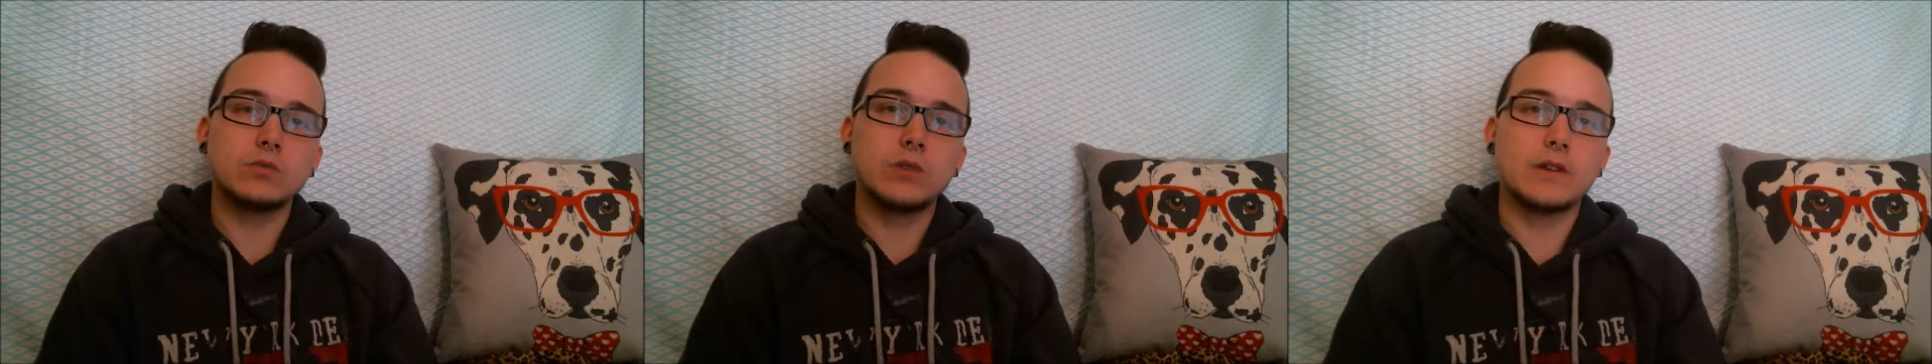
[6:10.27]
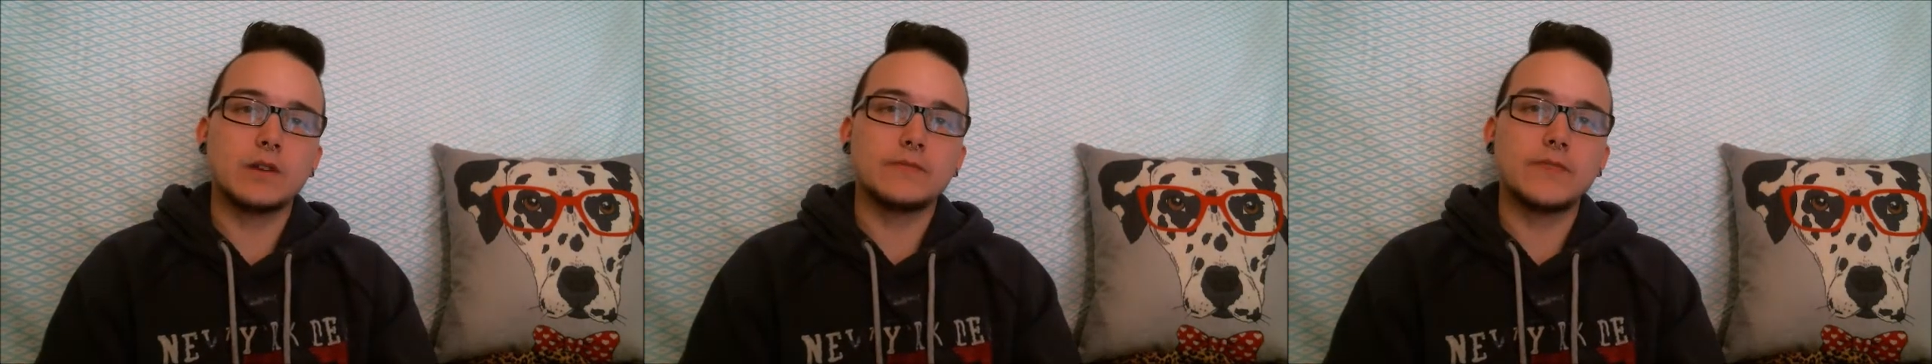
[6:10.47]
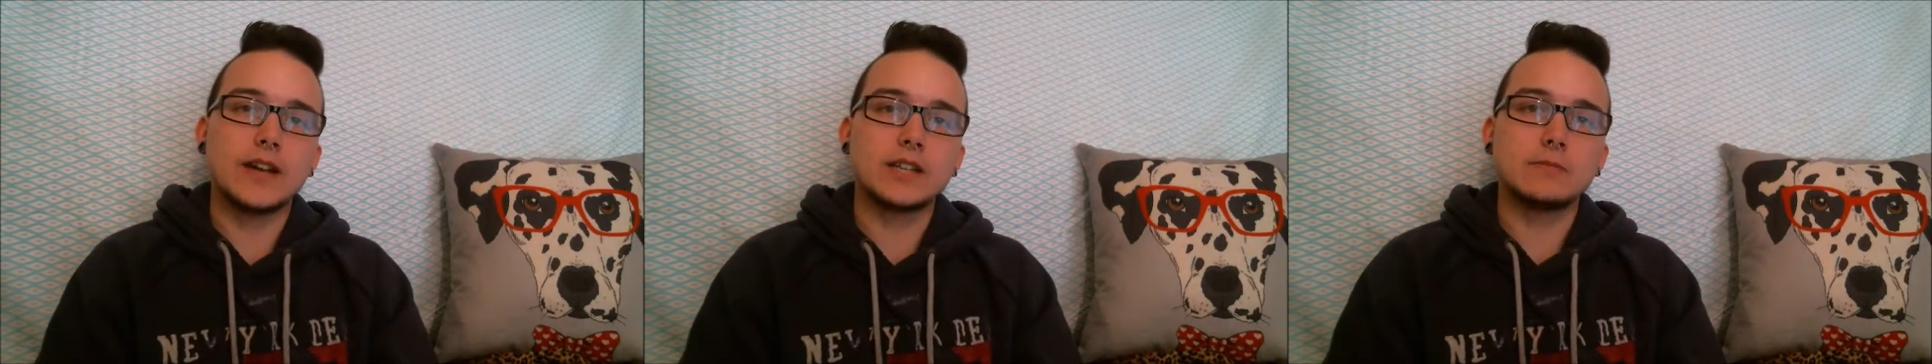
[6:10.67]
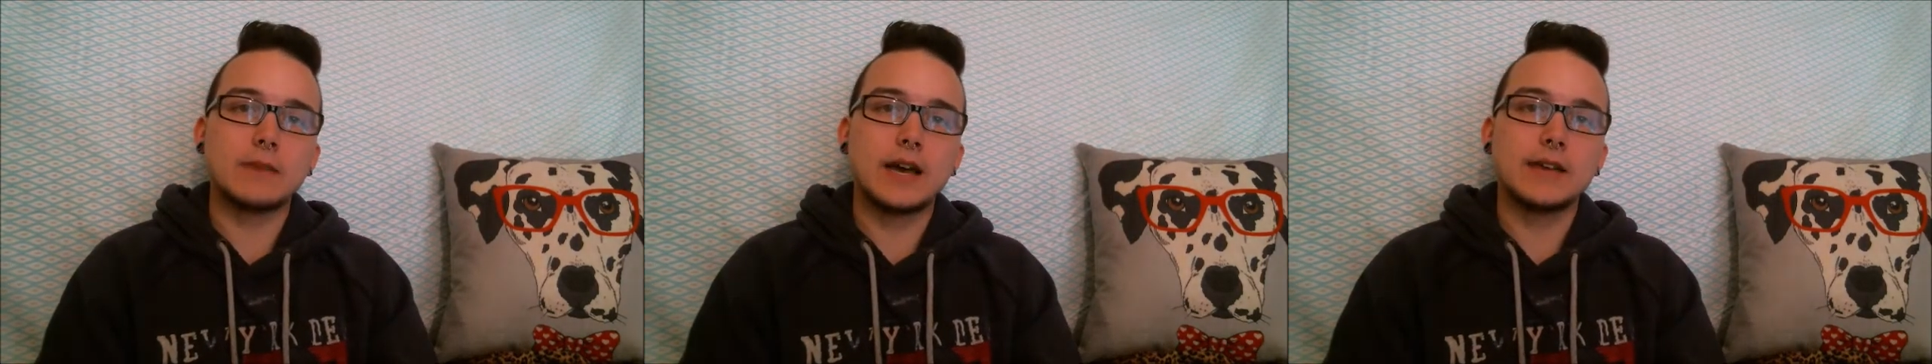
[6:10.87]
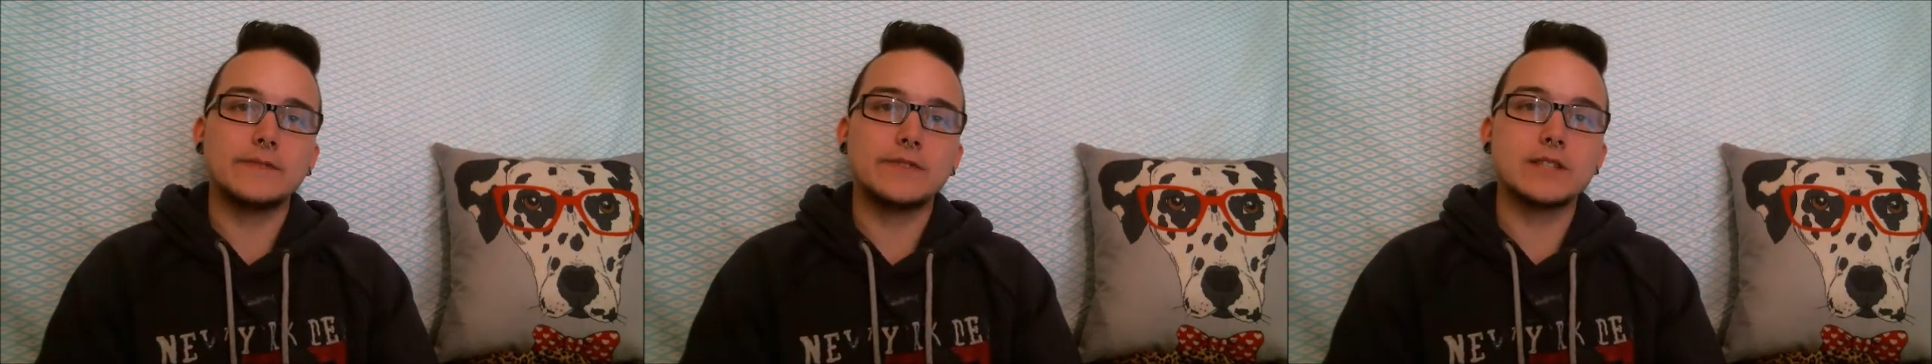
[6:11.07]
to affect
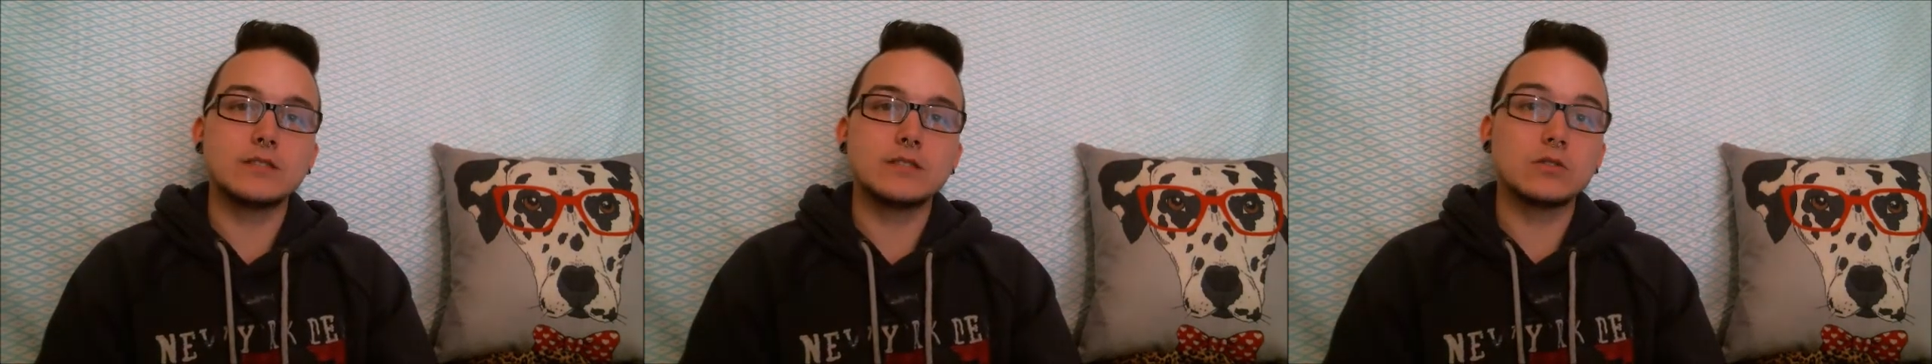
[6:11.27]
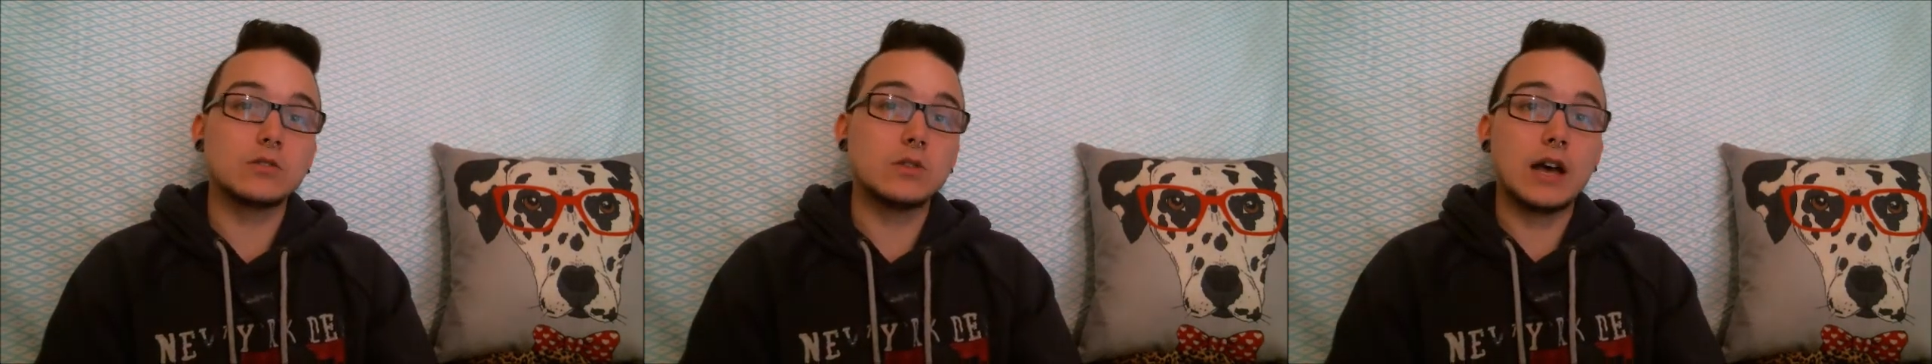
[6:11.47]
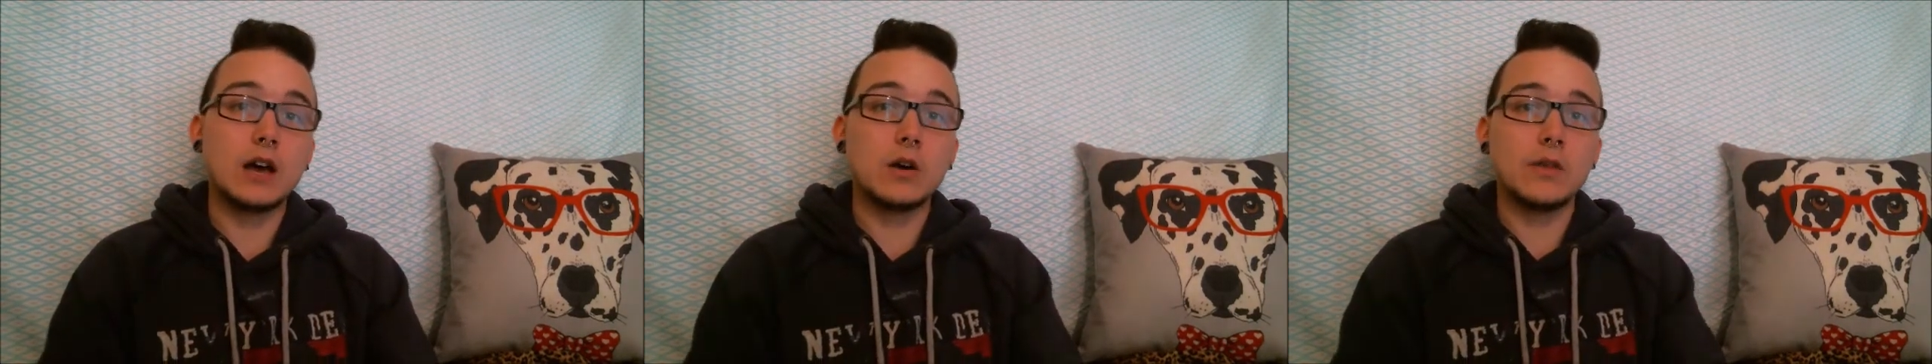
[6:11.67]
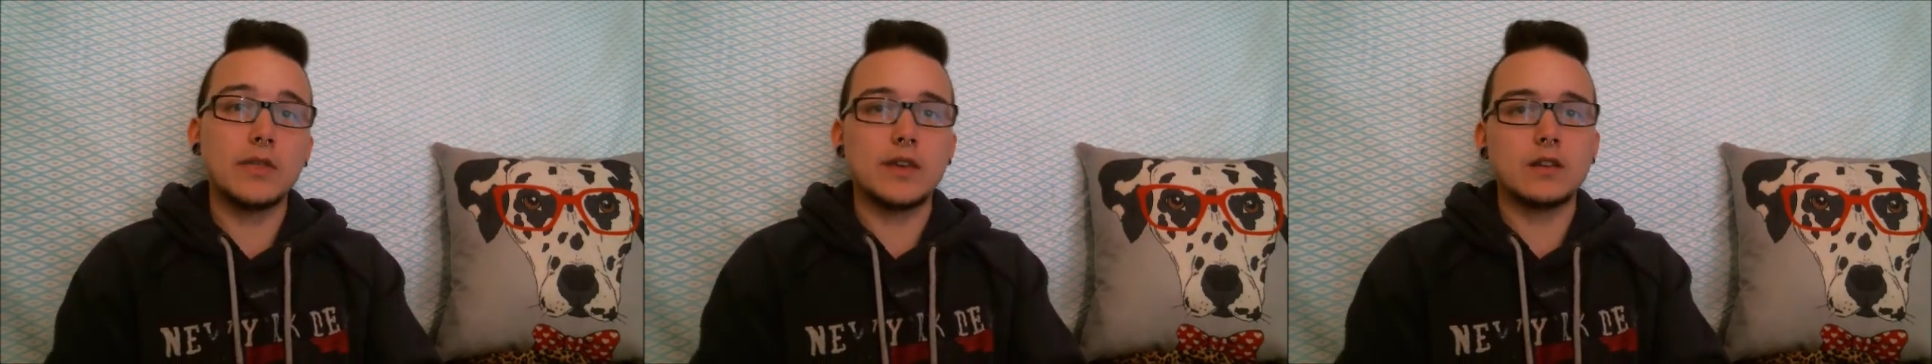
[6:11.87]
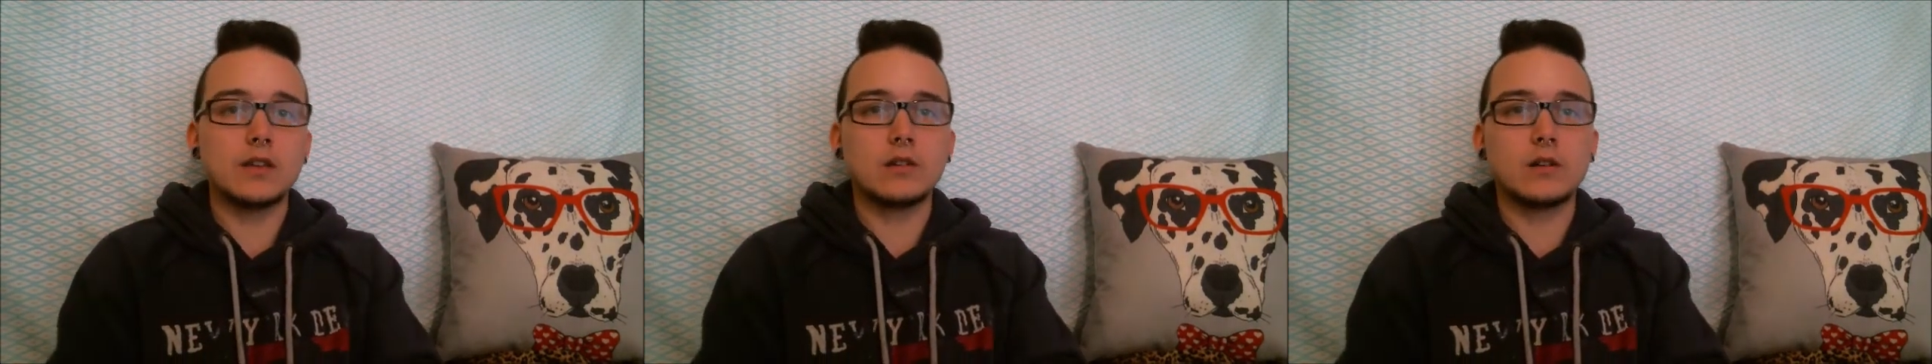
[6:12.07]
my physical health
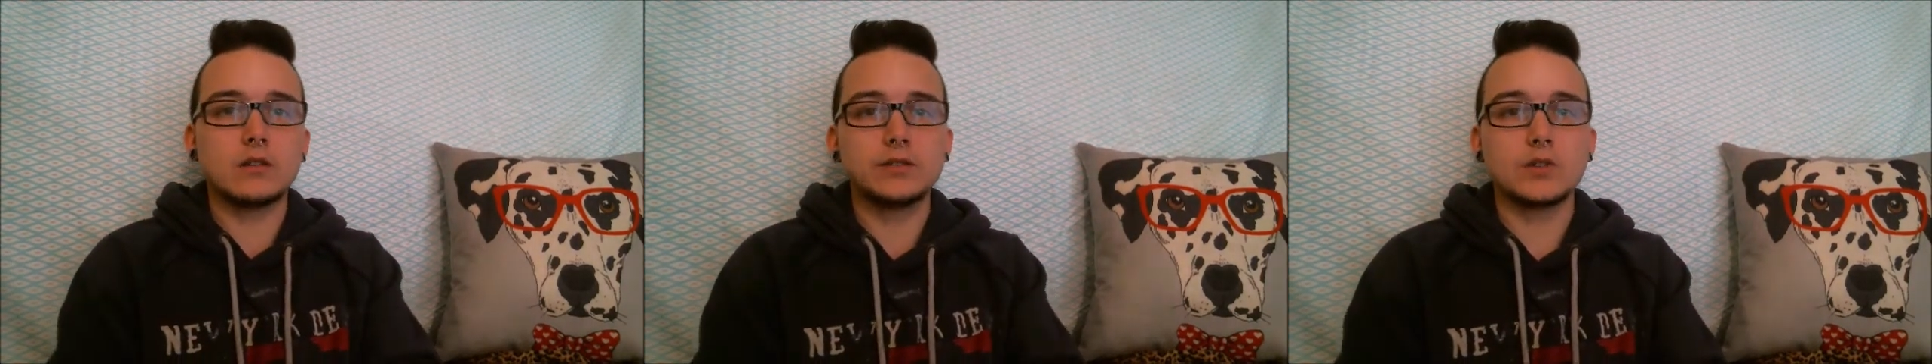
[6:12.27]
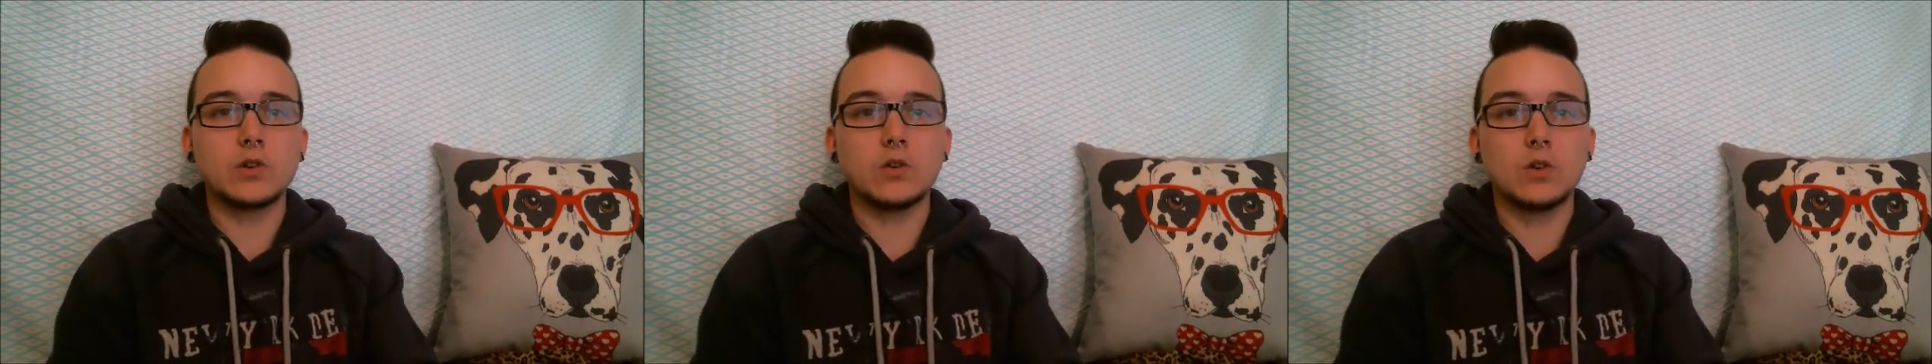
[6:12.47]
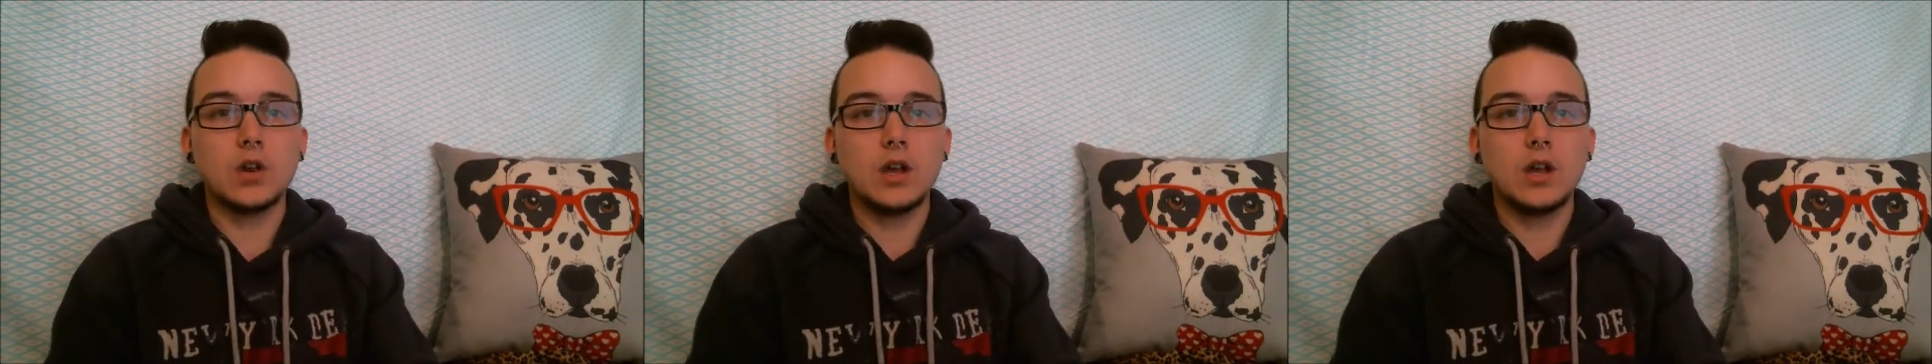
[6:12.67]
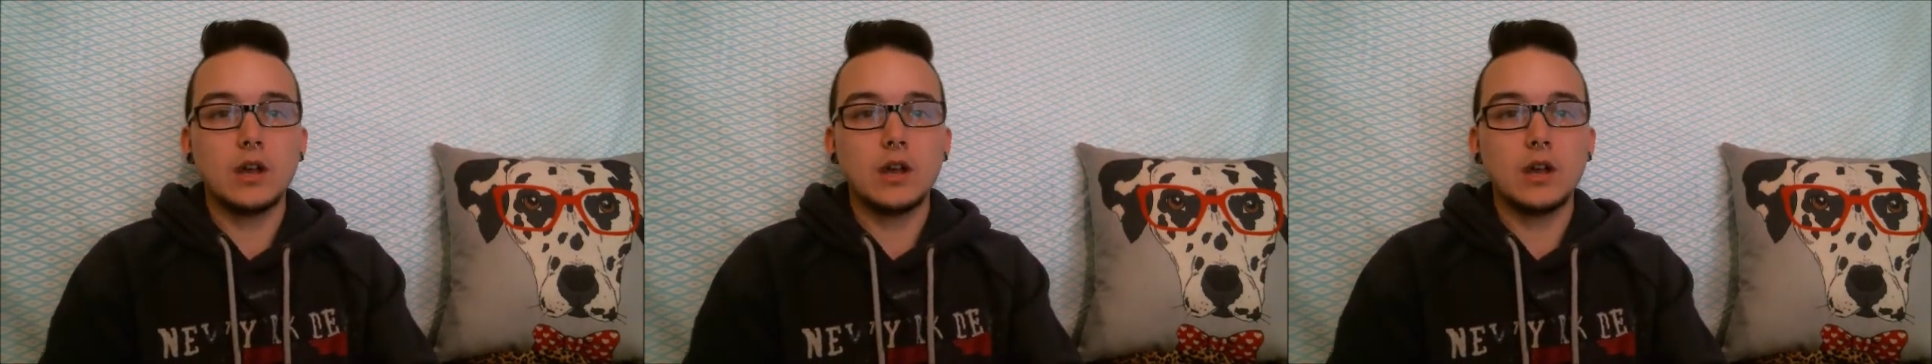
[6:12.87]
and also